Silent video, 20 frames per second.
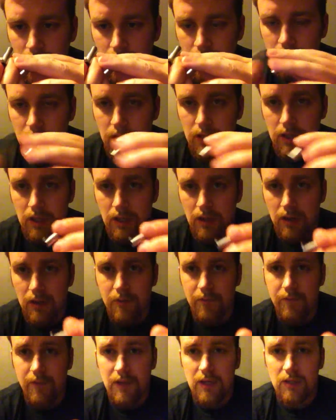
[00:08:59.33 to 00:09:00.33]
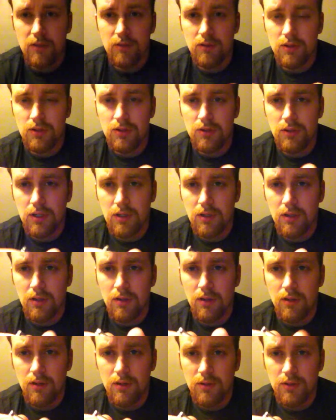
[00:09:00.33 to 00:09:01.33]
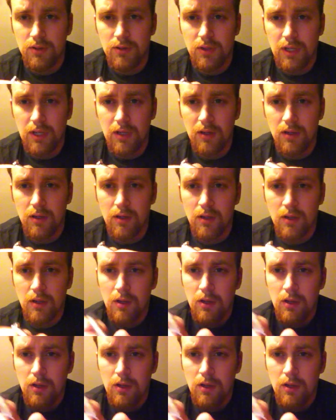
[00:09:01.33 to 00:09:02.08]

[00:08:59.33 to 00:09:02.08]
the factory trigger striker,